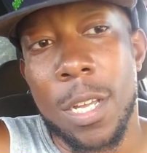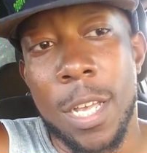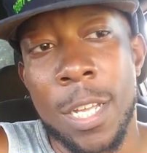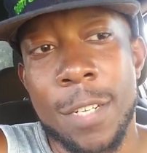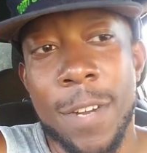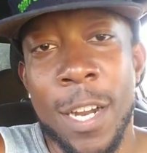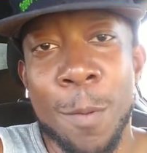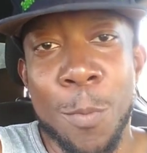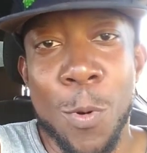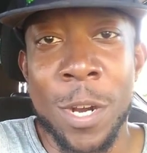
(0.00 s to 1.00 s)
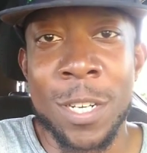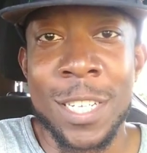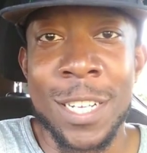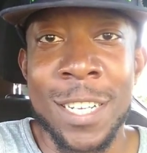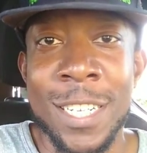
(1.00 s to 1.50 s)
it's very important
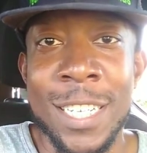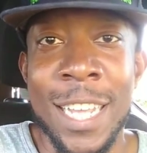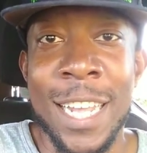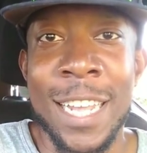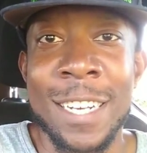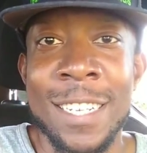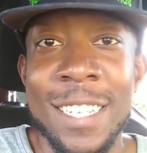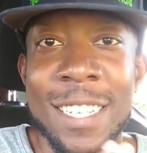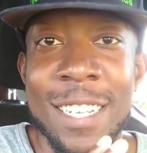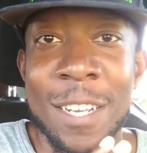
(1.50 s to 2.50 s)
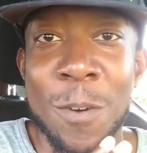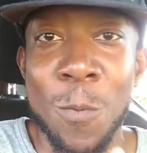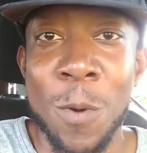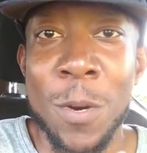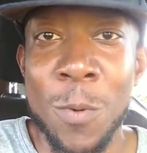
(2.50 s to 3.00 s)
to understand
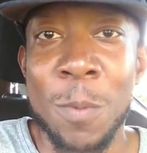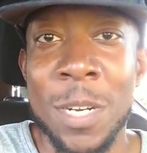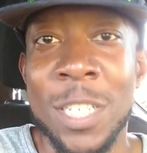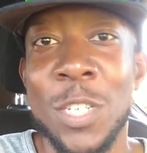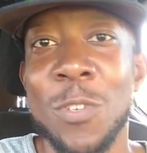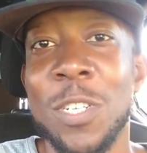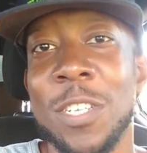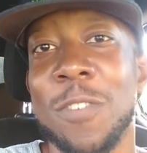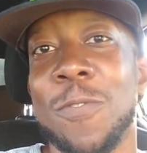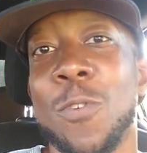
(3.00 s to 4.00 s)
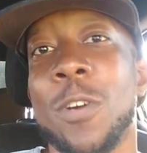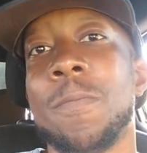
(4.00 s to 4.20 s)
what a woman is choosing you for.